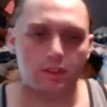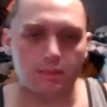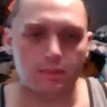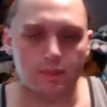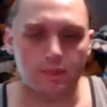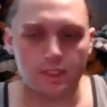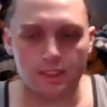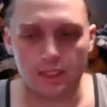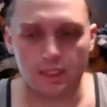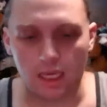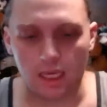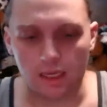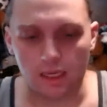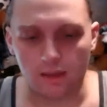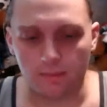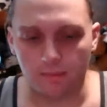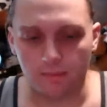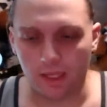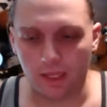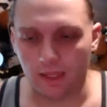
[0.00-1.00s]
a mistake,
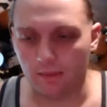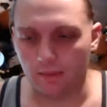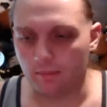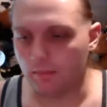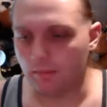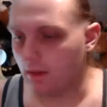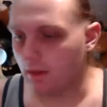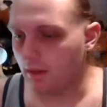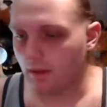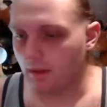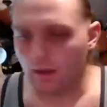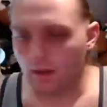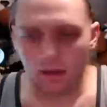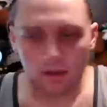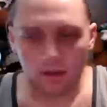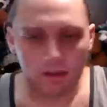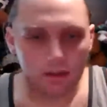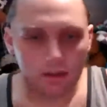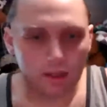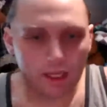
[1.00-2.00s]
but
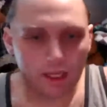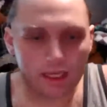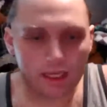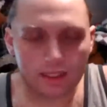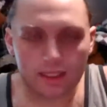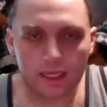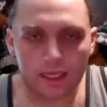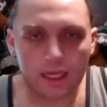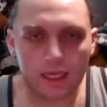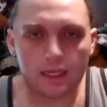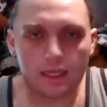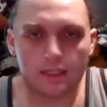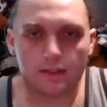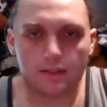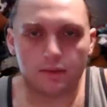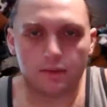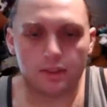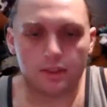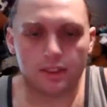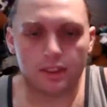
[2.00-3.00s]
like I said, it's
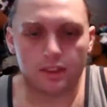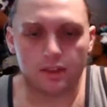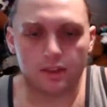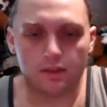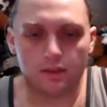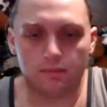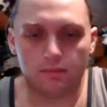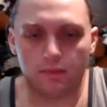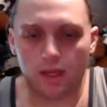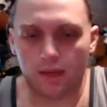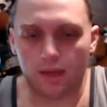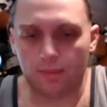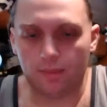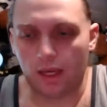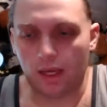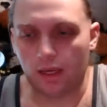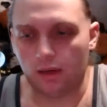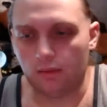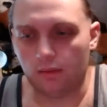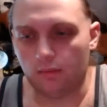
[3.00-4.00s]
your decision, not
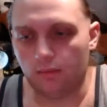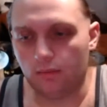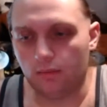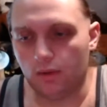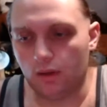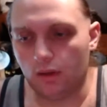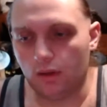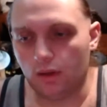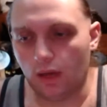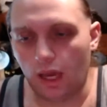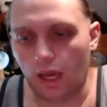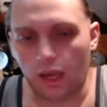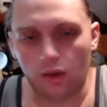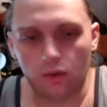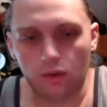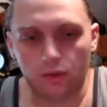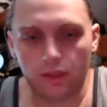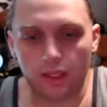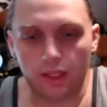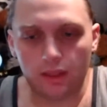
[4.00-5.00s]
mine. I
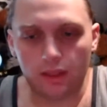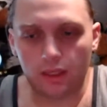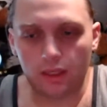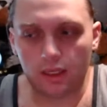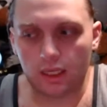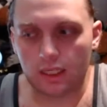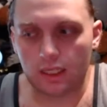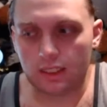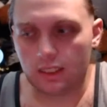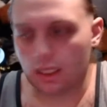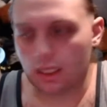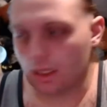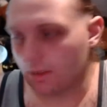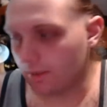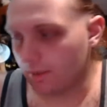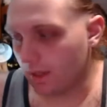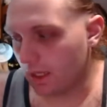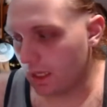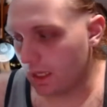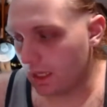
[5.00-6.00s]
hold nothing against
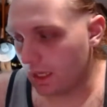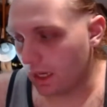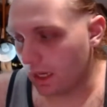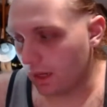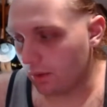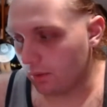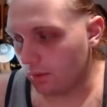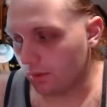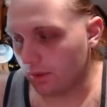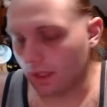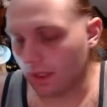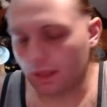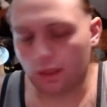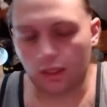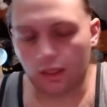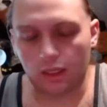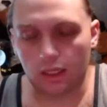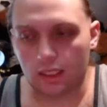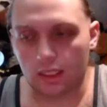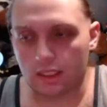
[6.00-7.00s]
anybody. I hold
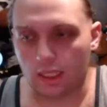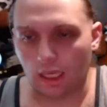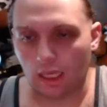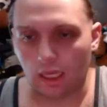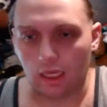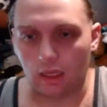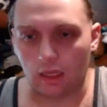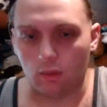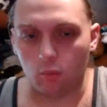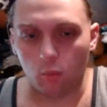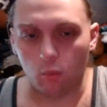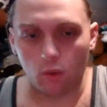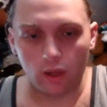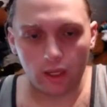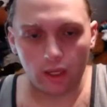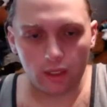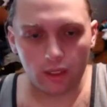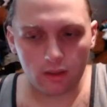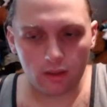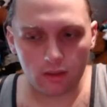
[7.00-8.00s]
nothing against
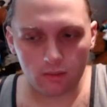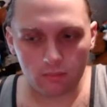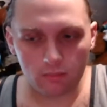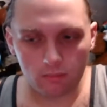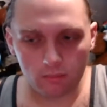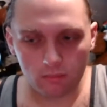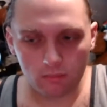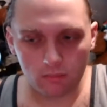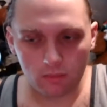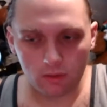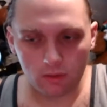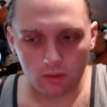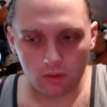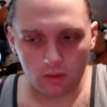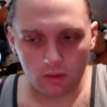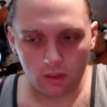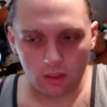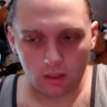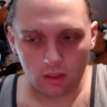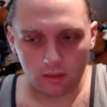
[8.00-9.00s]
anyone,
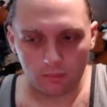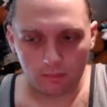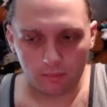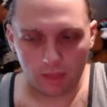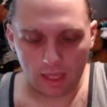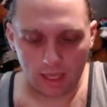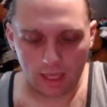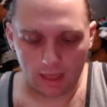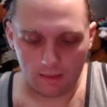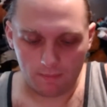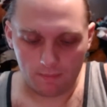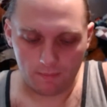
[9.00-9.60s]
but